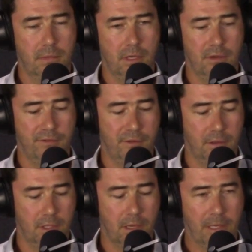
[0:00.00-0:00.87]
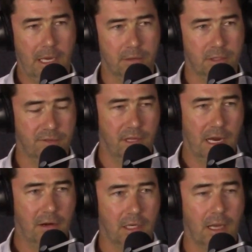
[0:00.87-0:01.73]
of coming out of the
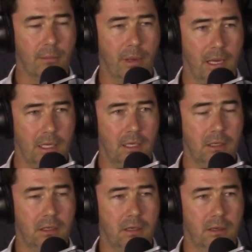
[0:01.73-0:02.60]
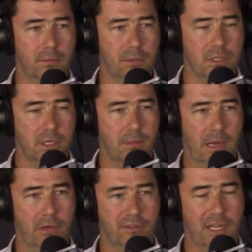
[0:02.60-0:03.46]
herrick campaign was the
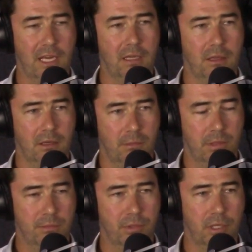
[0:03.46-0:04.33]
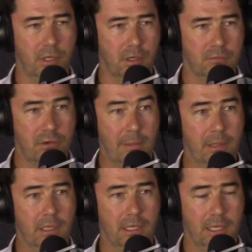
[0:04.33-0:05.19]
amount of kit that had been procured
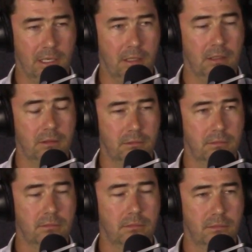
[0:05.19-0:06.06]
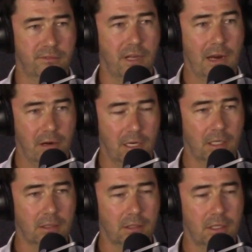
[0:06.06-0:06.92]
rapidly in for
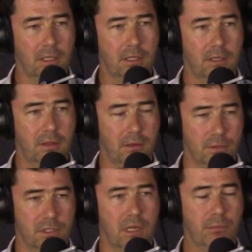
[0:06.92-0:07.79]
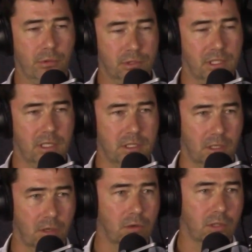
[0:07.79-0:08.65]
herrick that was then brought in as a
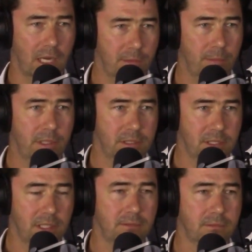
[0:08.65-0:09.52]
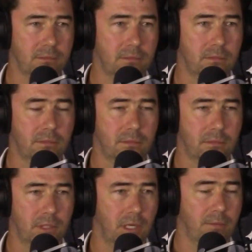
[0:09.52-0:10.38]
core capability
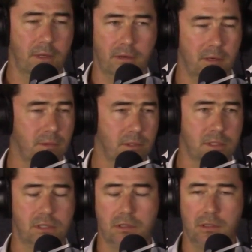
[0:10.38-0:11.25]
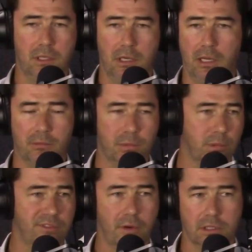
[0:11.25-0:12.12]
you know whether it was I think
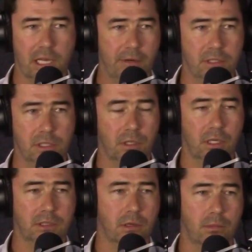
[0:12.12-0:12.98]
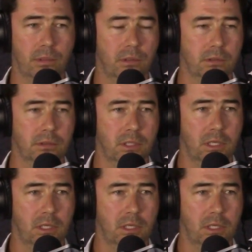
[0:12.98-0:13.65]
probably Foxhound is a good example.